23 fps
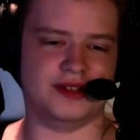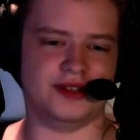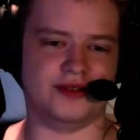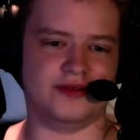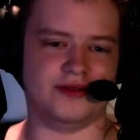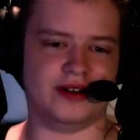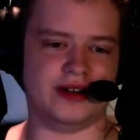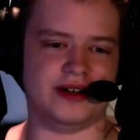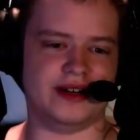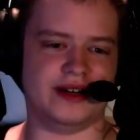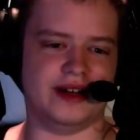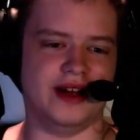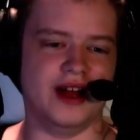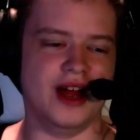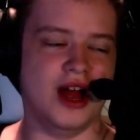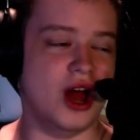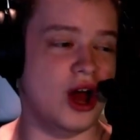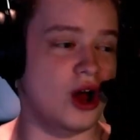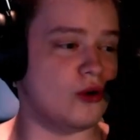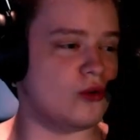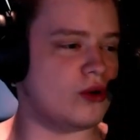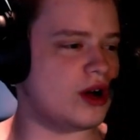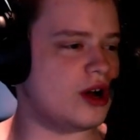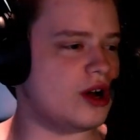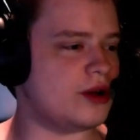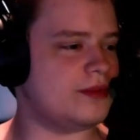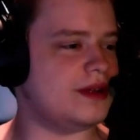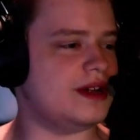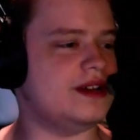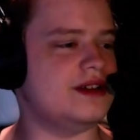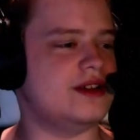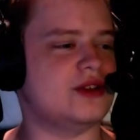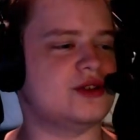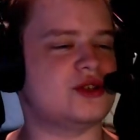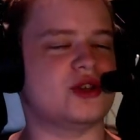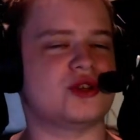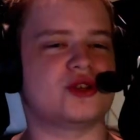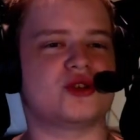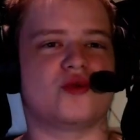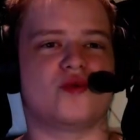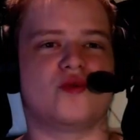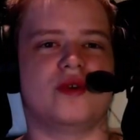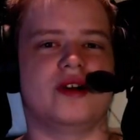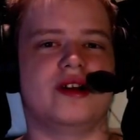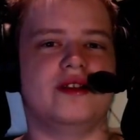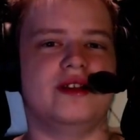Alrighty. Well, I mean, this is a
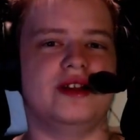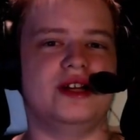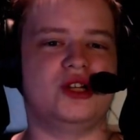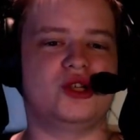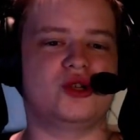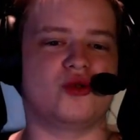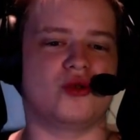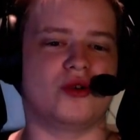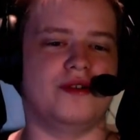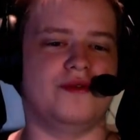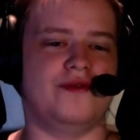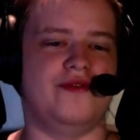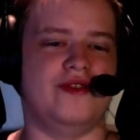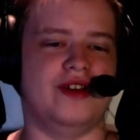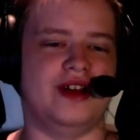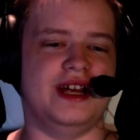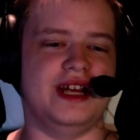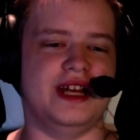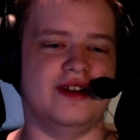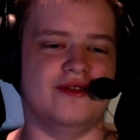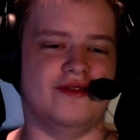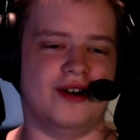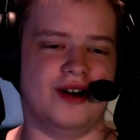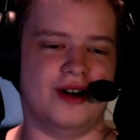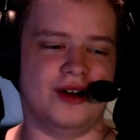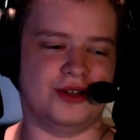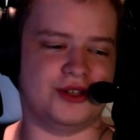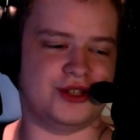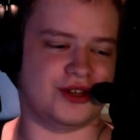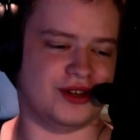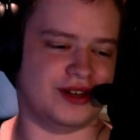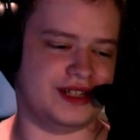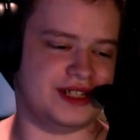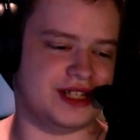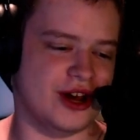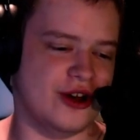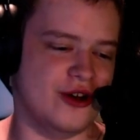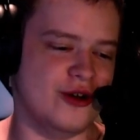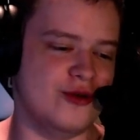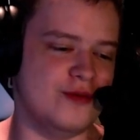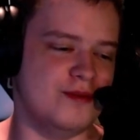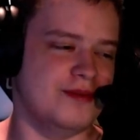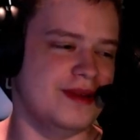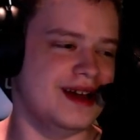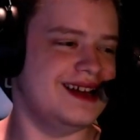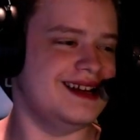really short video, honestly. 2
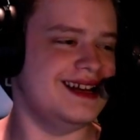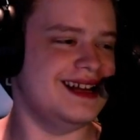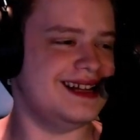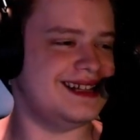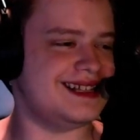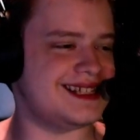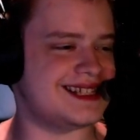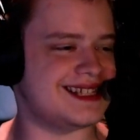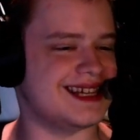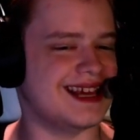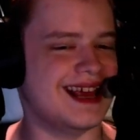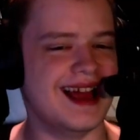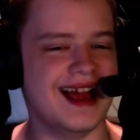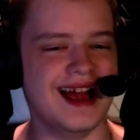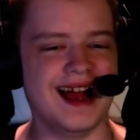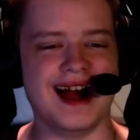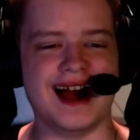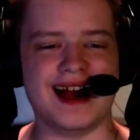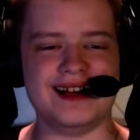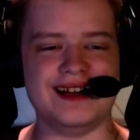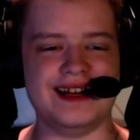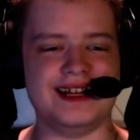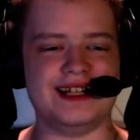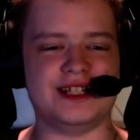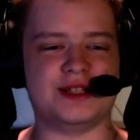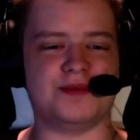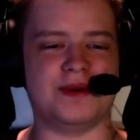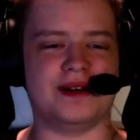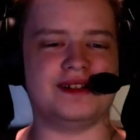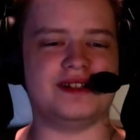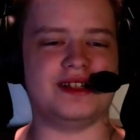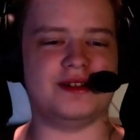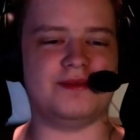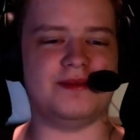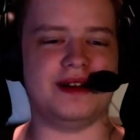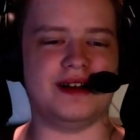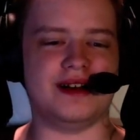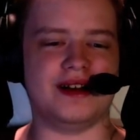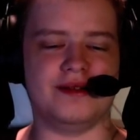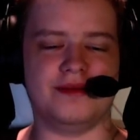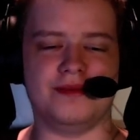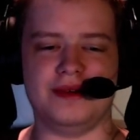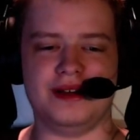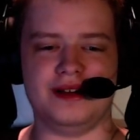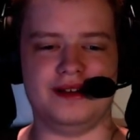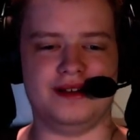minutes? I didn't expect it to be. I
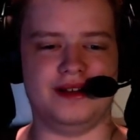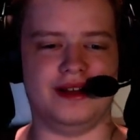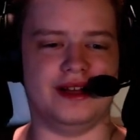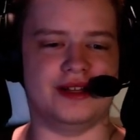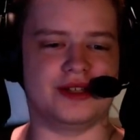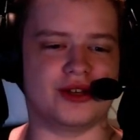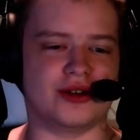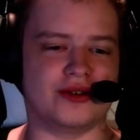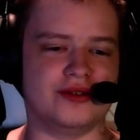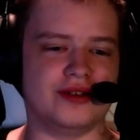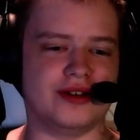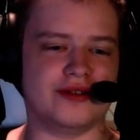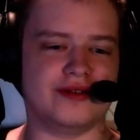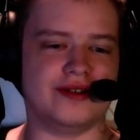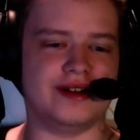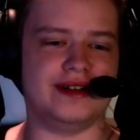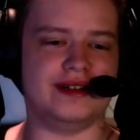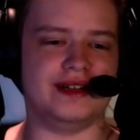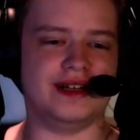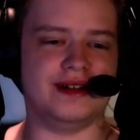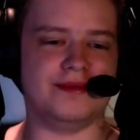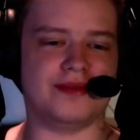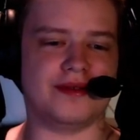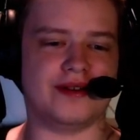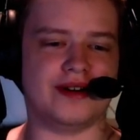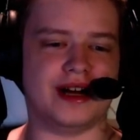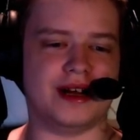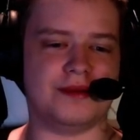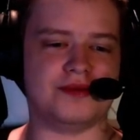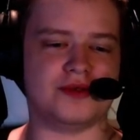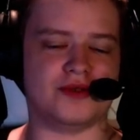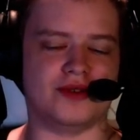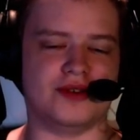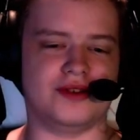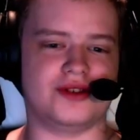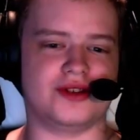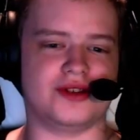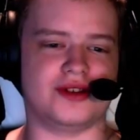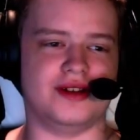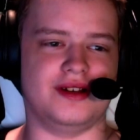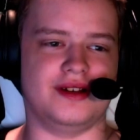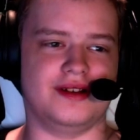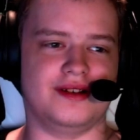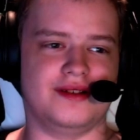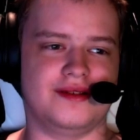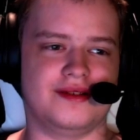mean, is there another ending, perhaps? Let's
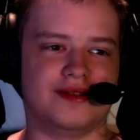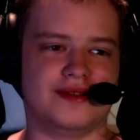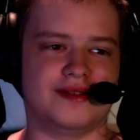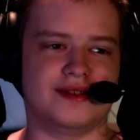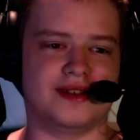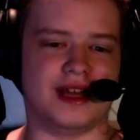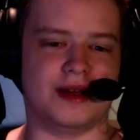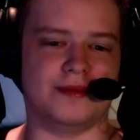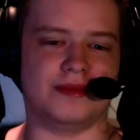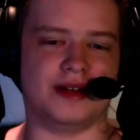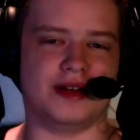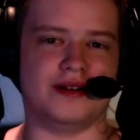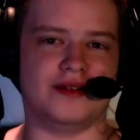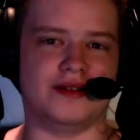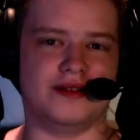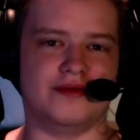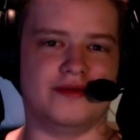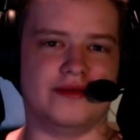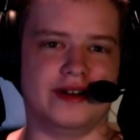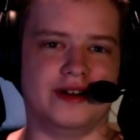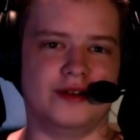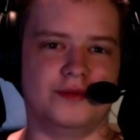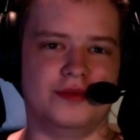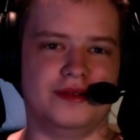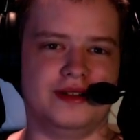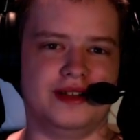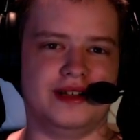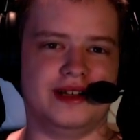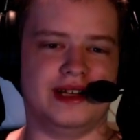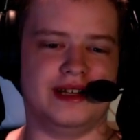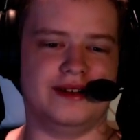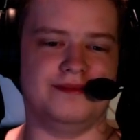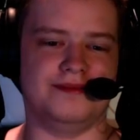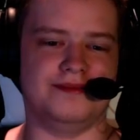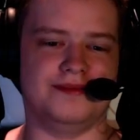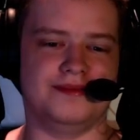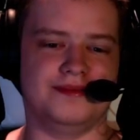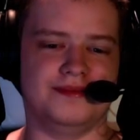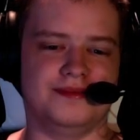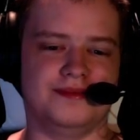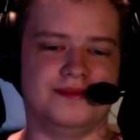see. I'm gonna reopen the game.